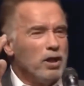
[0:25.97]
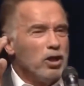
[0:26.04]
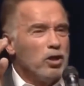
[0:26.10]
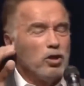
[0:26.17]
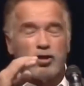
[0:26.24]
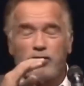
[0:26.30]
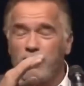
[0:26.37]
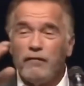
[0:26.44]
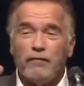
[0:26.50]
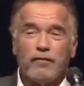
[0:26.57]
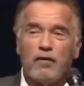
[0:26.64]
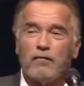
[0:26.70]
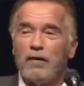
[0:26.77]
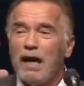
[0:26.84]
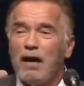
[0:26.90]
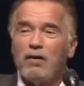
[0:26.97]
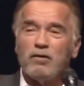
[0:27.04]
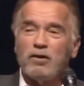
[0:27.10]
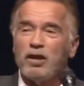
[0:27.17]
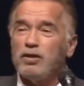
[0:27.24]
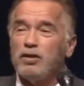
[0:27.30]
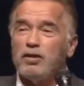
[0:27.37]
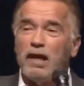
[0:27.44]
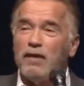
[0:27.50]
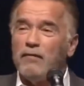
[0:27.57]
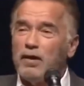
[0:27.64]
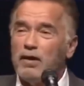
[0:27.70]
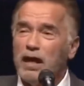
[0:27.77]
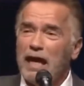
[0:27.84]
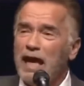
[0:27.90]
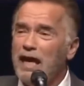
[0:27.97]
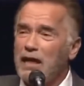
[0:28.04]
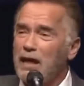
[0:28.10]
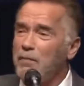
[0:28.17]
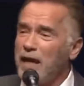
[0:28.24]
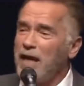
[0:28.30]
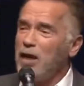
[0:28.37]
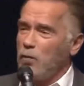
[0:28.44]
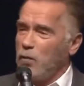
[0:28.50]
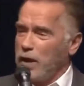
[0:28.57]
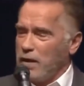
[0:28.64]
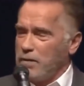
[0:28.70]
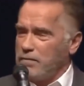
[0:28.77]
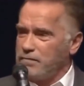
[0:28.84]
you drift around and you never end up anywhere.